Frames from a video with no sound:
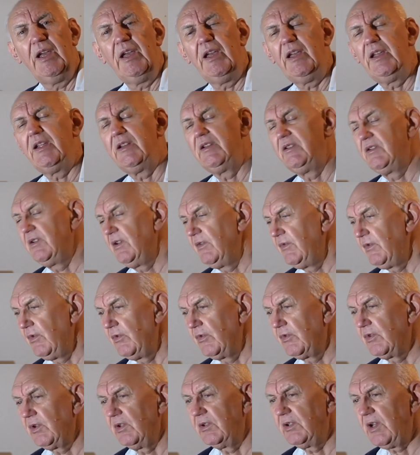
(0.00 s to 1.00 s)
And if
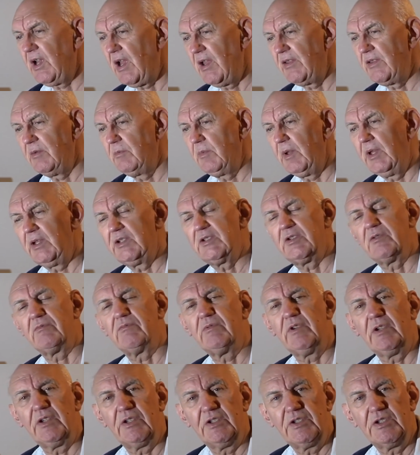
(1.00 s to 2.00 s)
you've got other makes of
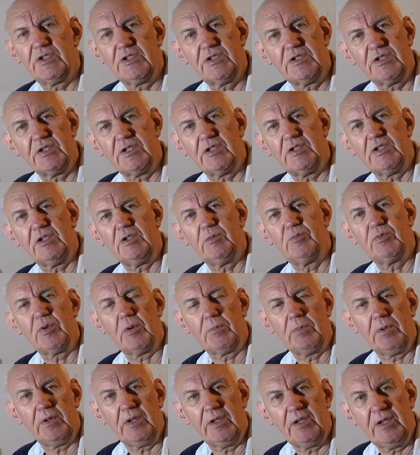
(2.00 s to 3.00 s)
rigs, you
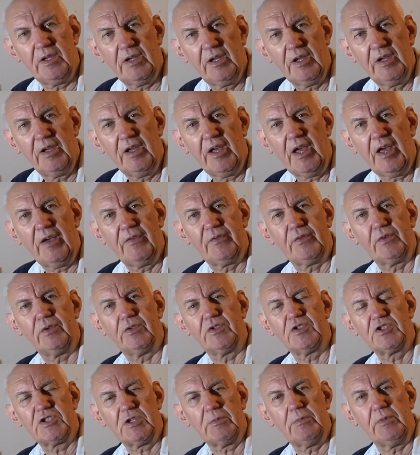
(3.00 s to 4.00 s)
probably have
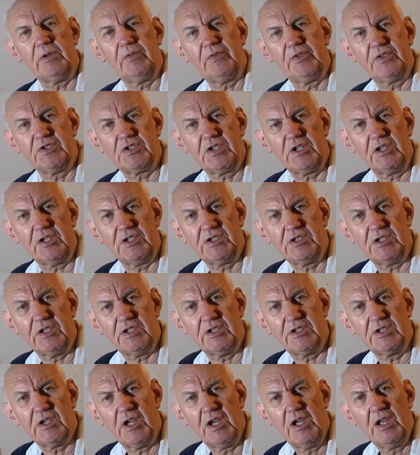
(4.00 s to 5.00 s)
got similar
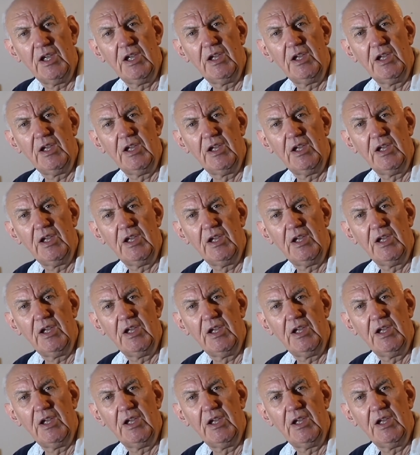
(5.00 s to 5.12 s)
facilities.